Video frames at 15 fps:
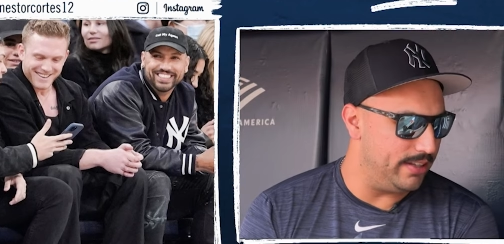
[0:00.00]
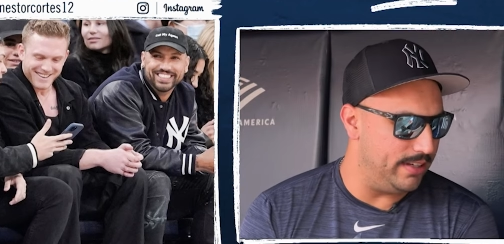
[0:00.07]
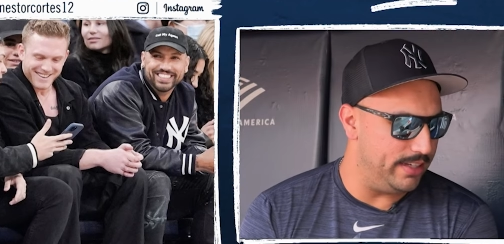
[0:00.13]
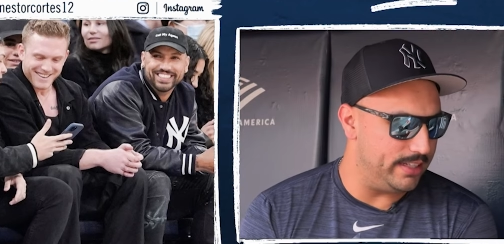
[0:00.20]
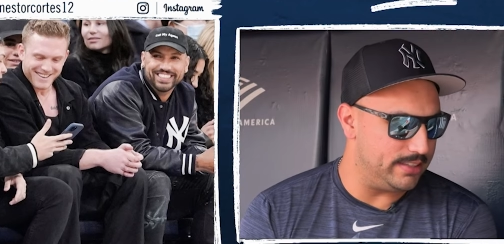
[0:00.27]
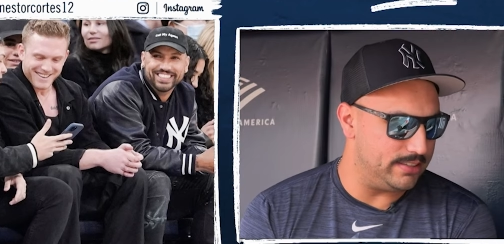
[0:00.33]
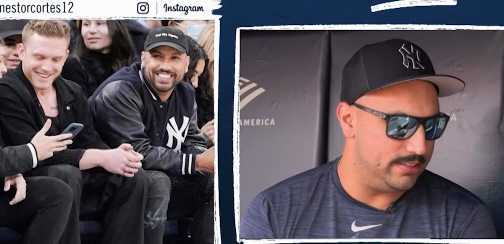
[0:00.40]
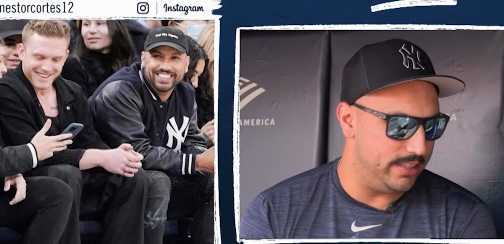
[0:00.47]
Speaker 1: the
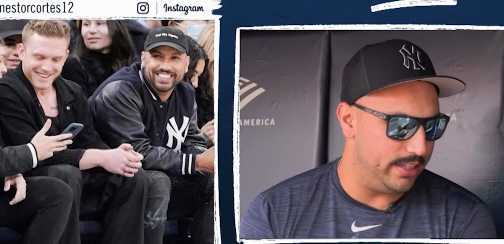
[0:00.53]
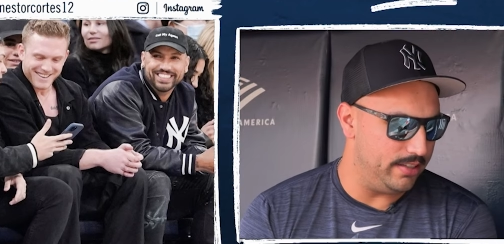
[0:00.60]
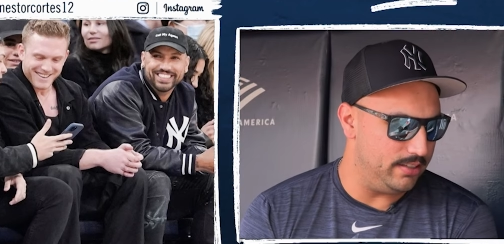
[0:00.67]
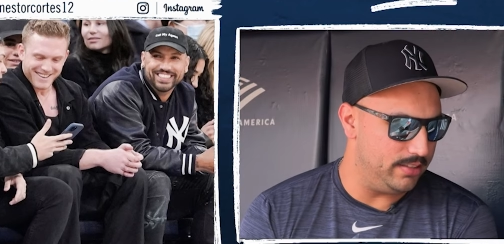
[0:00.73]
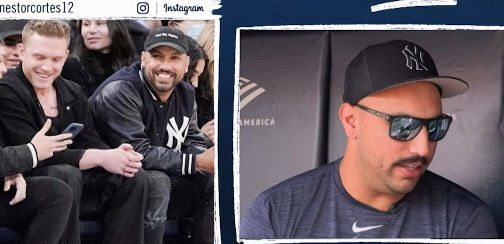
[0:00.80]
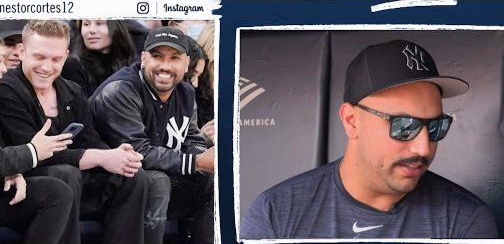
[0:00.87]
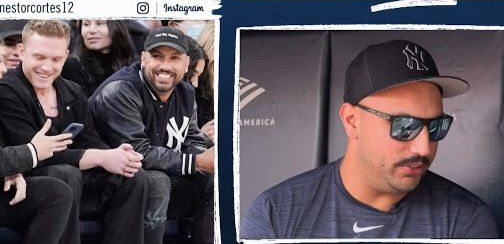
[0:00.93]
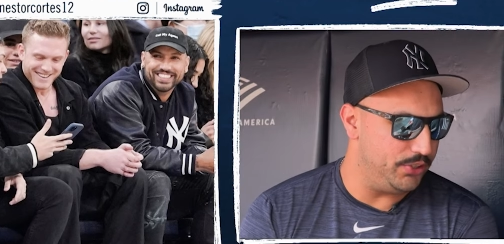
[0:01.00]
Knicks, they,
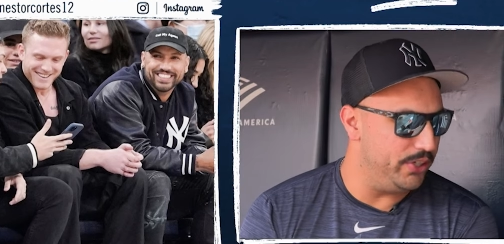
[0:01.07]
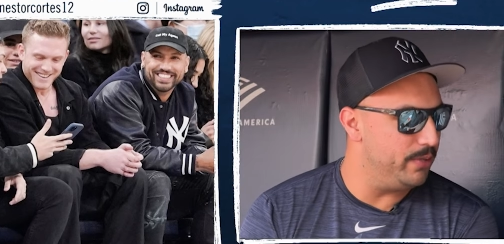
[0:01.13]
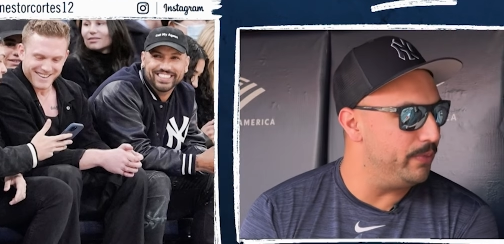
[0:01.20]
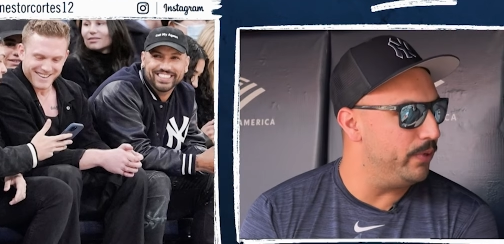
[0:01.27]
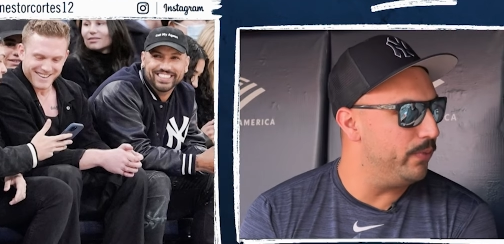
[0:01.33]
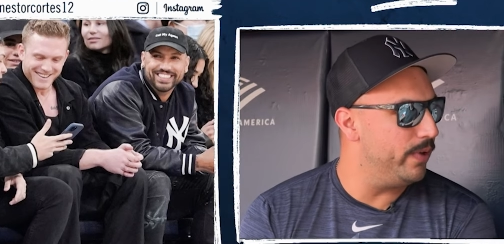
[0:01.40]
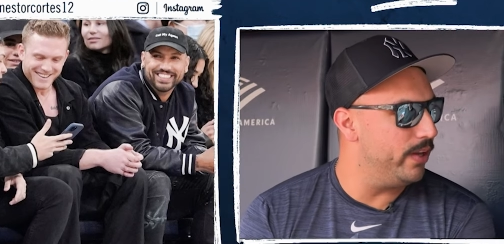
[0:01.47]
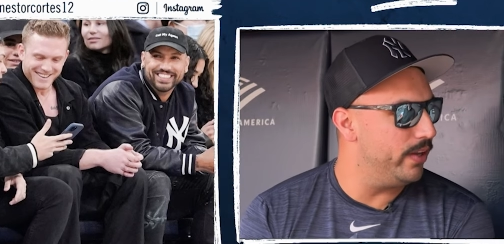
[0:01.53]
they treated
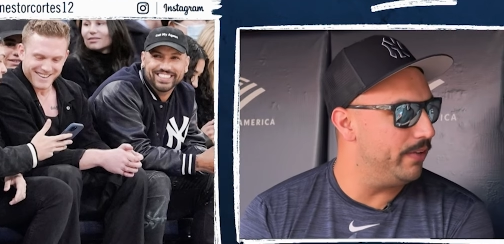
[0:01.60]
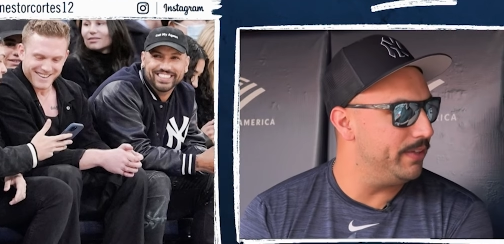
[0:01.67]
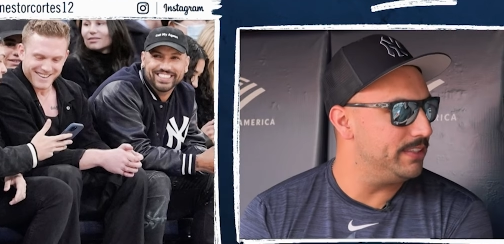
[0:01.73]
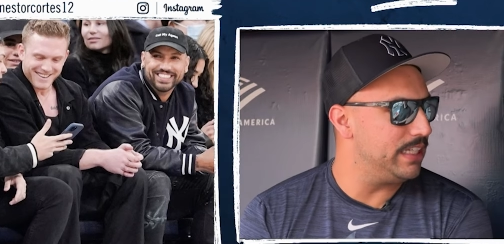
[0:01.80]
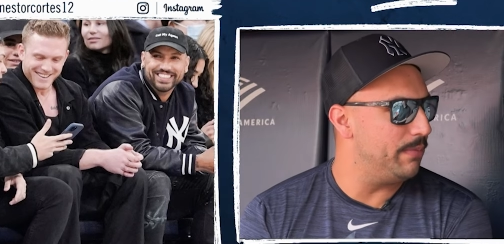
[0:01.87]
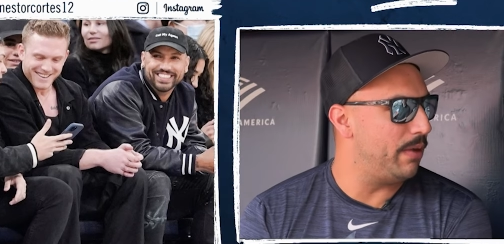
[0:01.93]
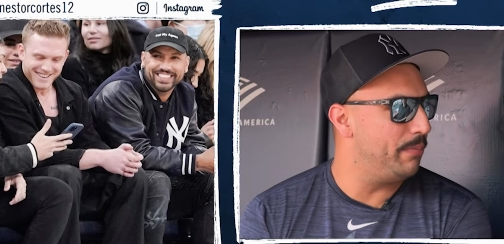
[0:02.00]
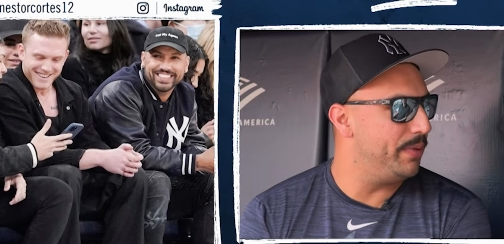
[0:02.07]
me well every
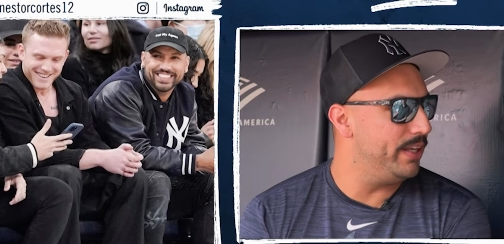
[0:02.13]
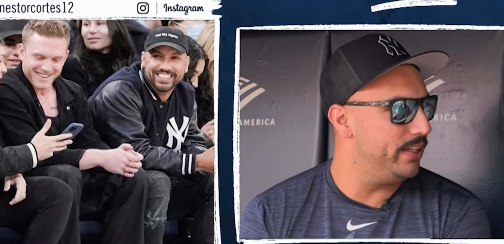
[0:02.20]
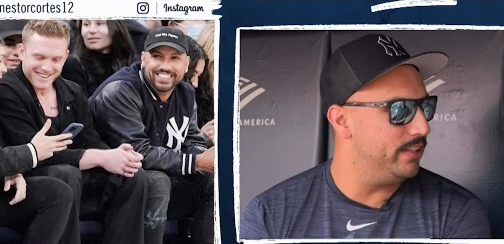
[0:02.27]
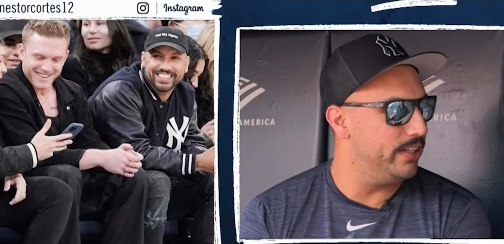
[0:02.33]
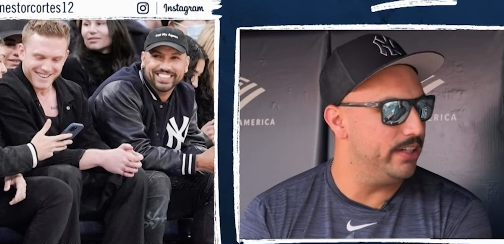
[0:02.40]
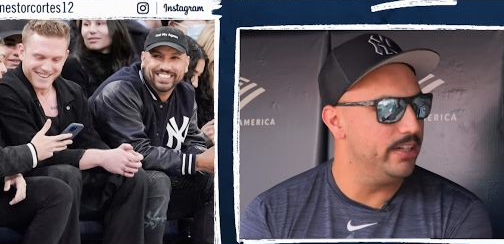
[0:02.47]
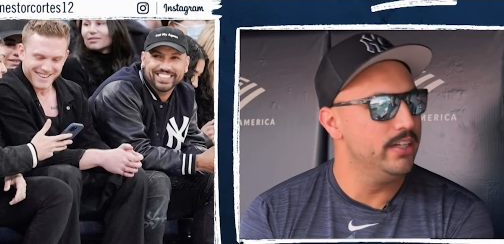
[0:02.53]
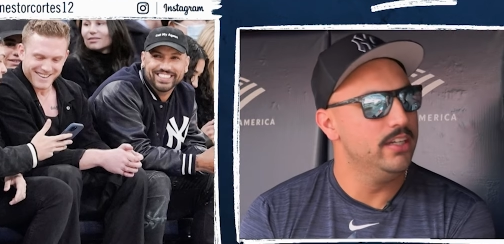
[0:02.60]
time I've been
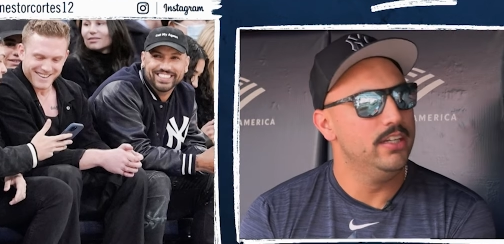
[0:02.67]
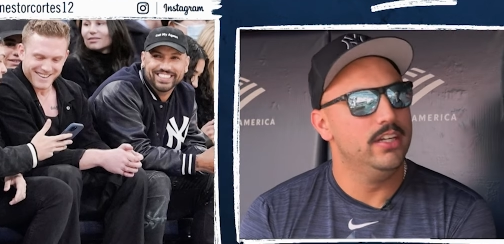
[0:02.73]
in there.